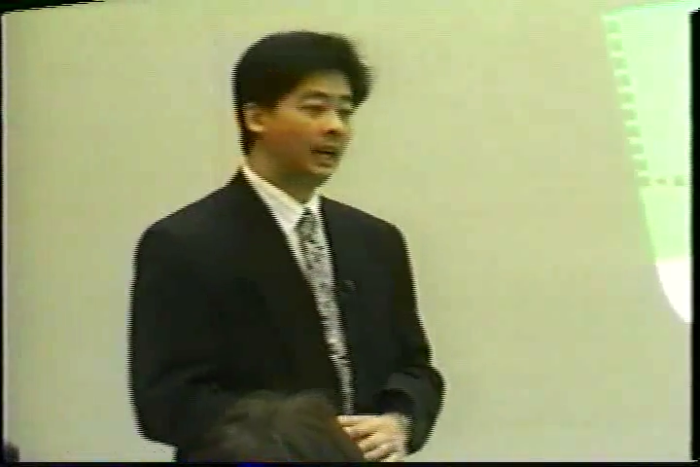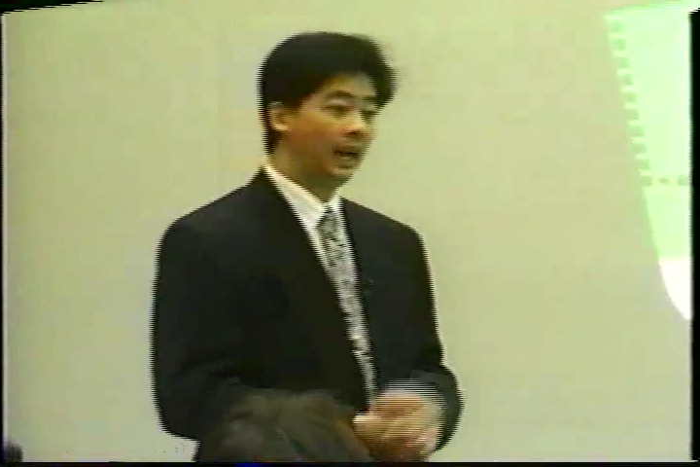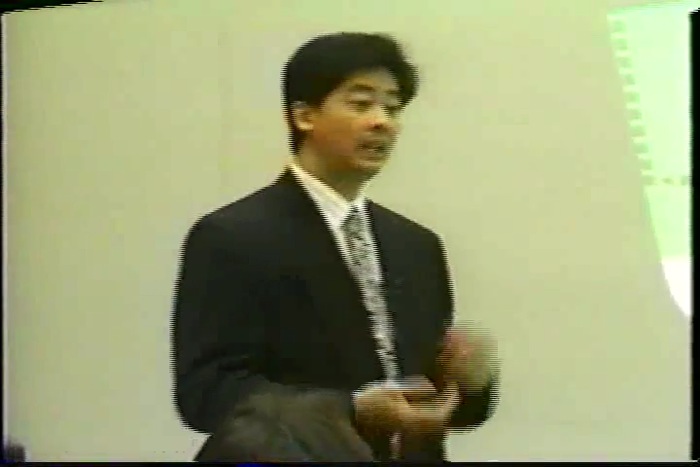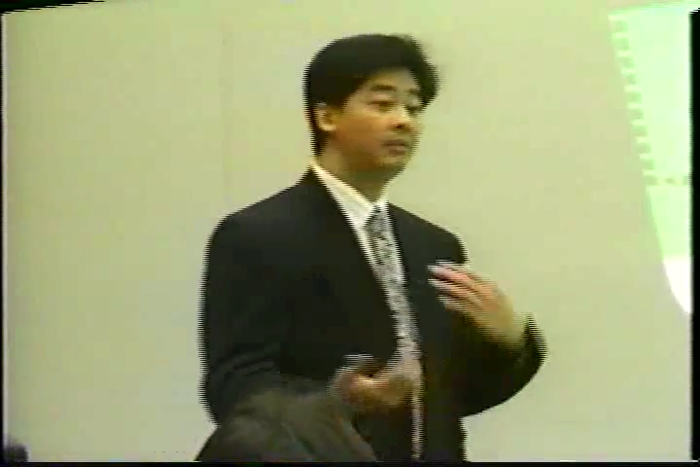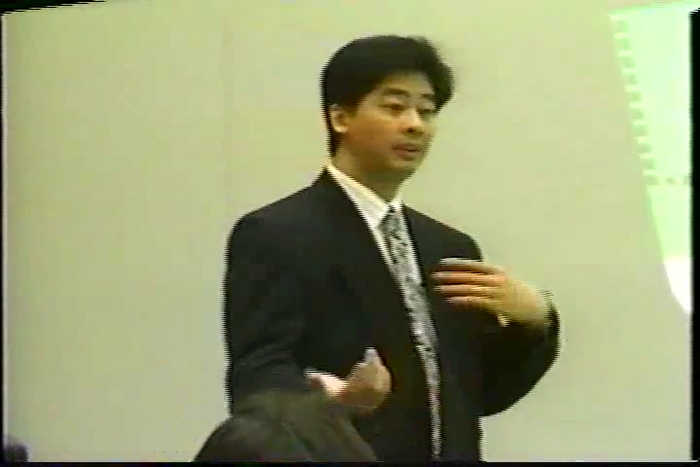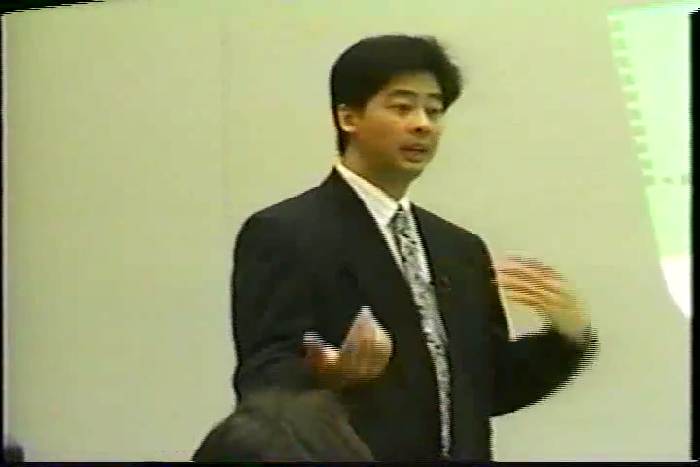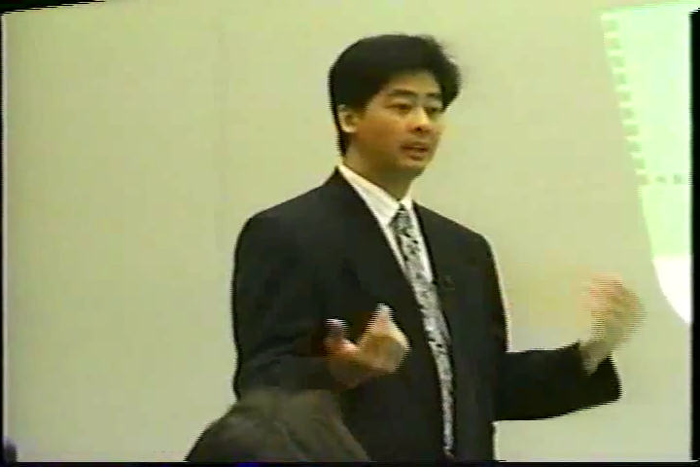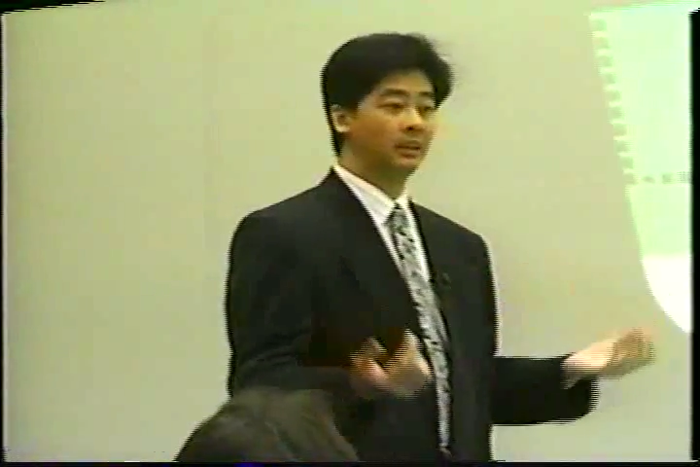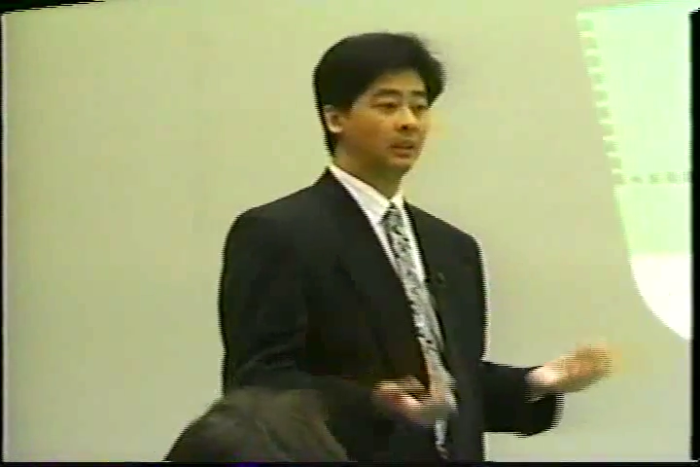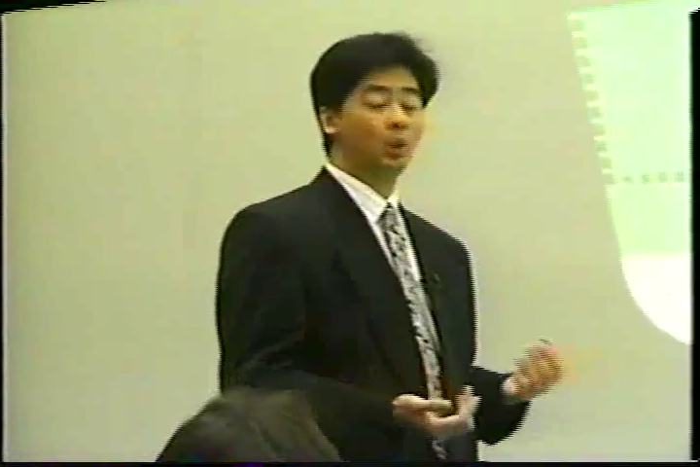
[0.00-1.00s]
And even
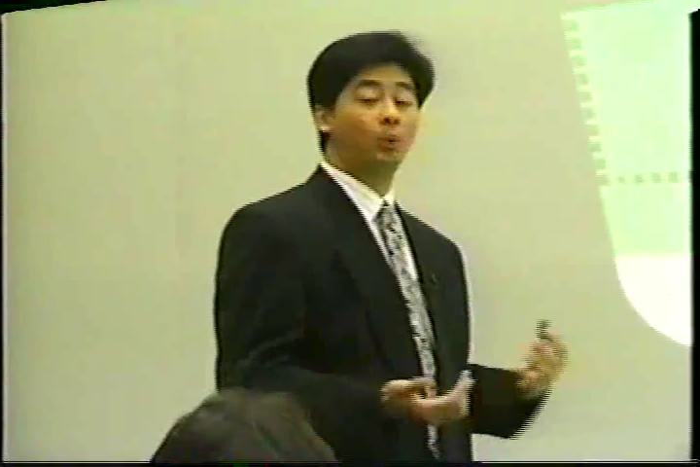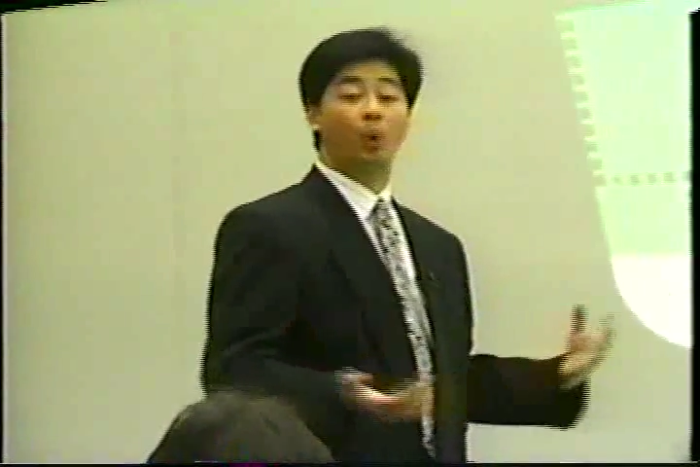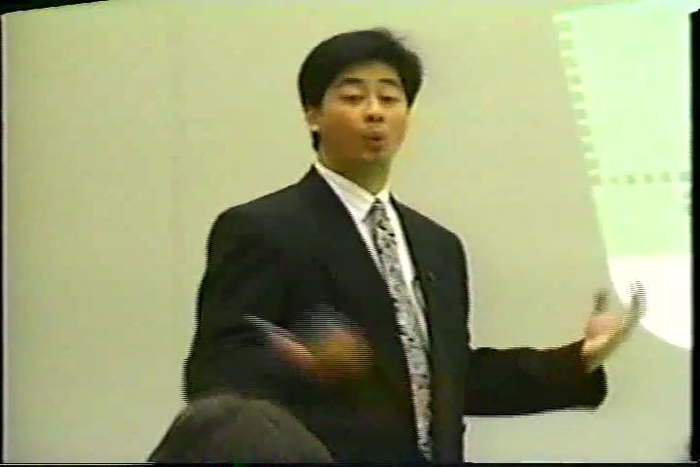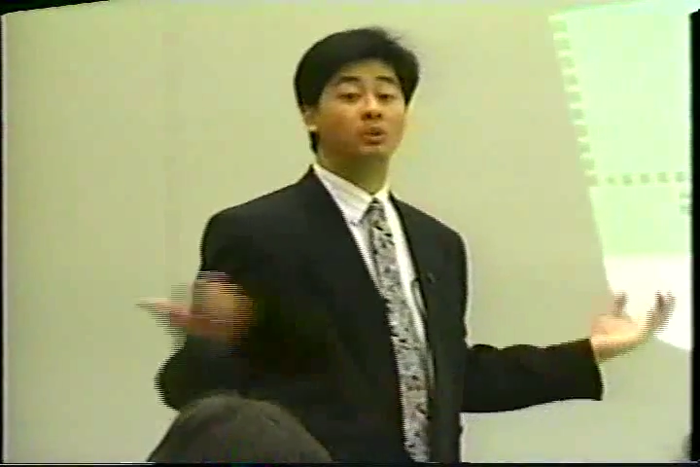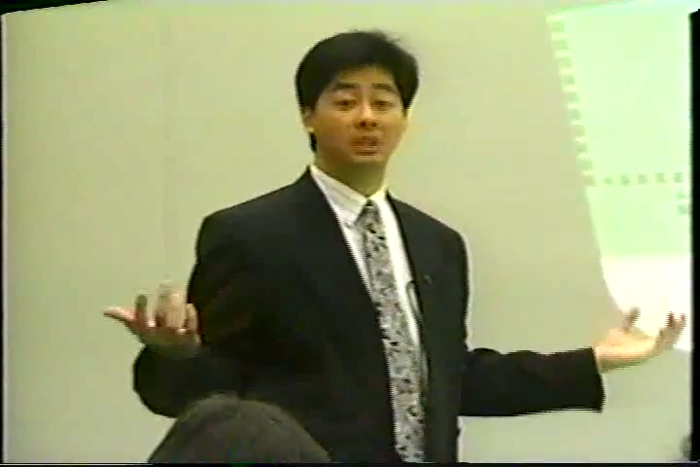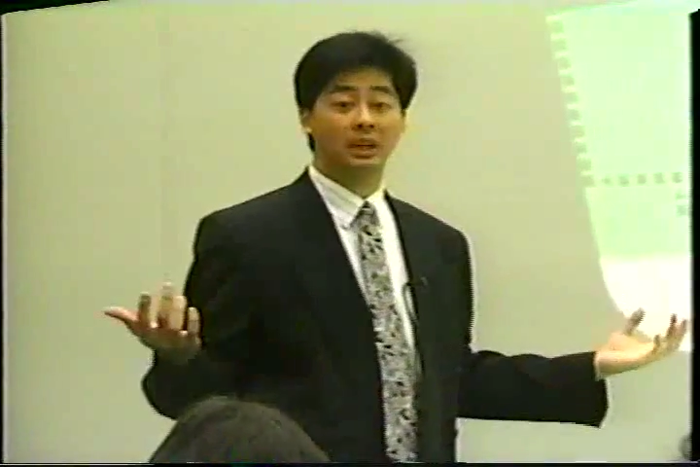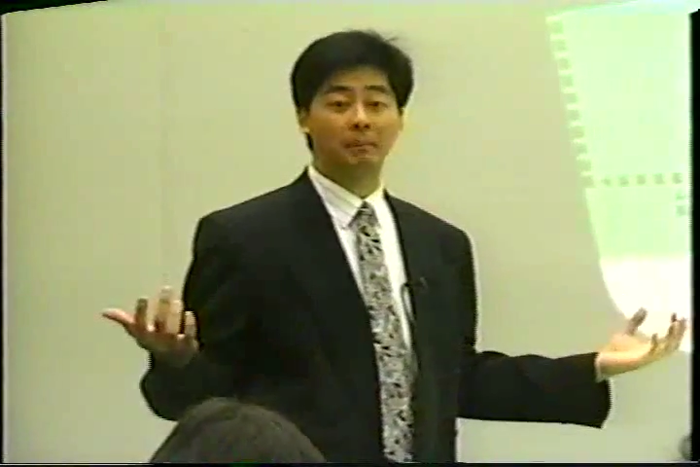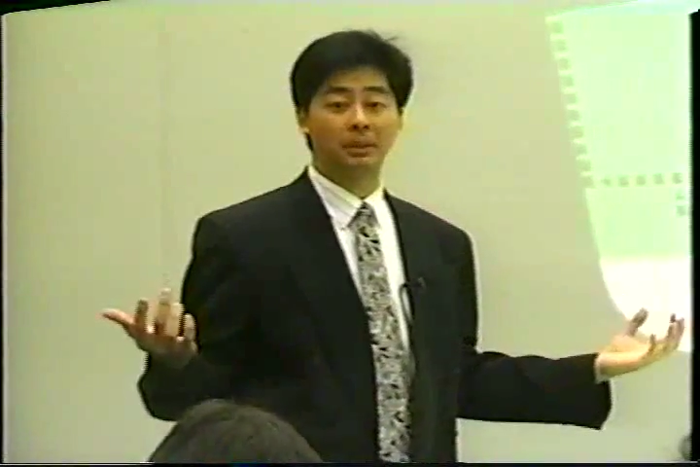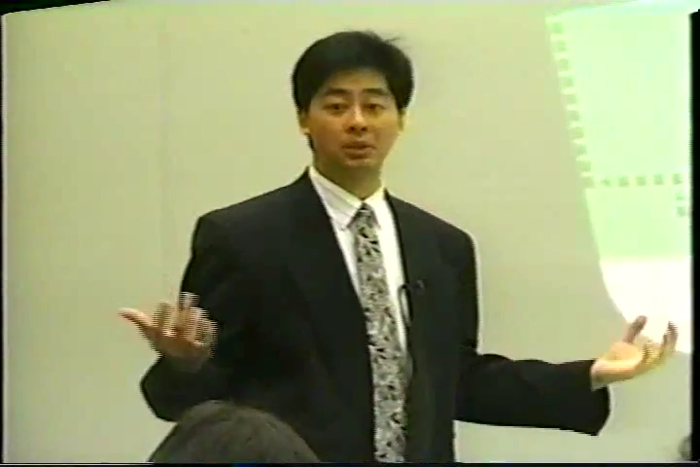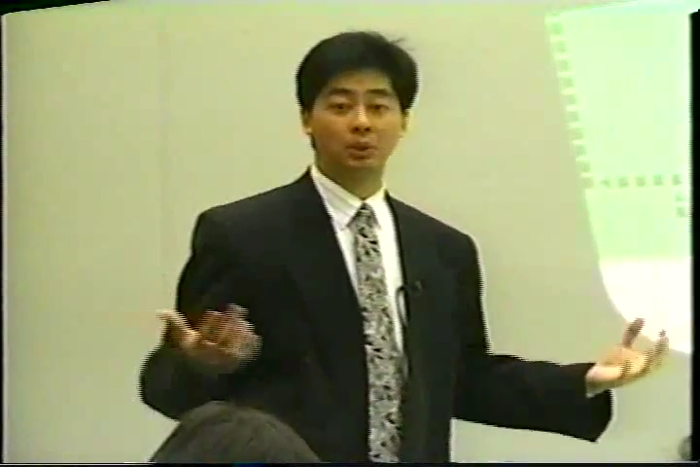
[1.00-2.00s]
then, no one owns the
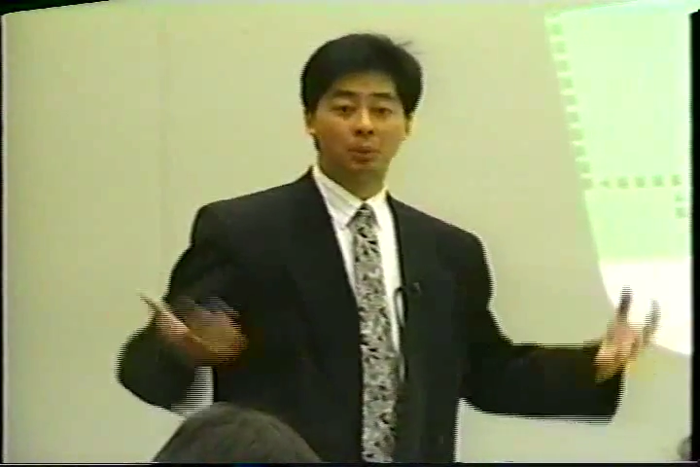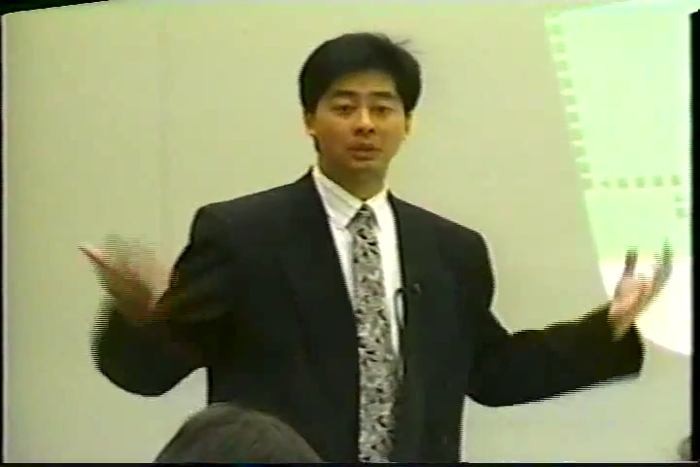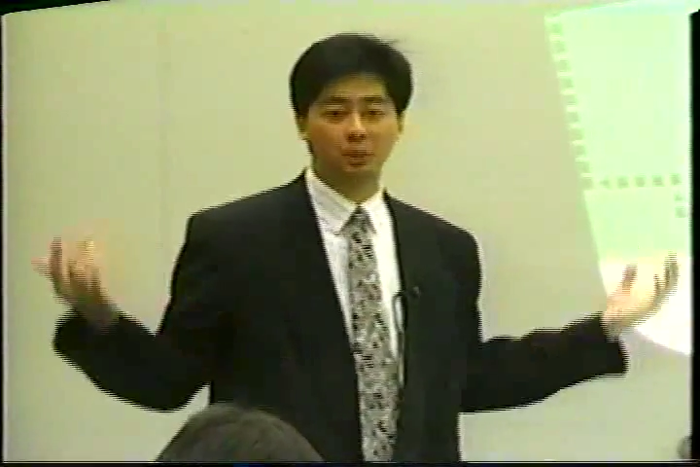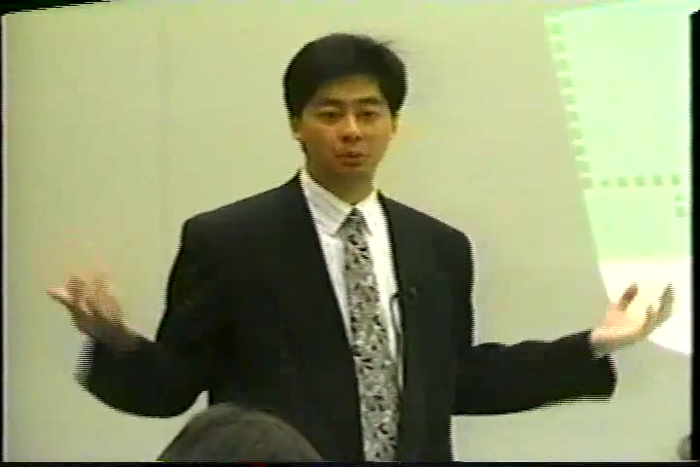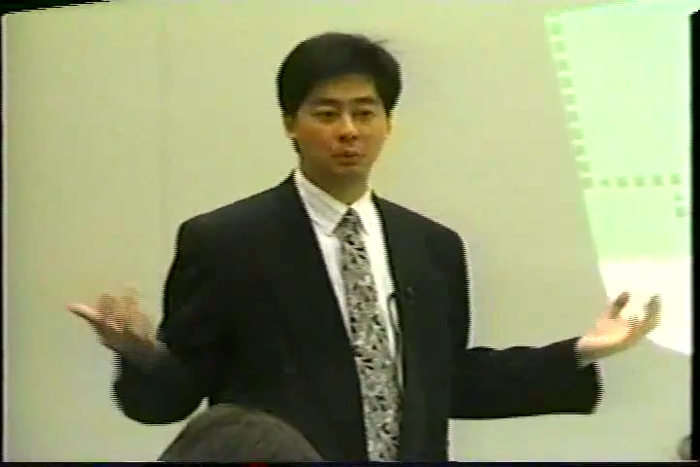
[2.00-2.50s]
company, so no one takes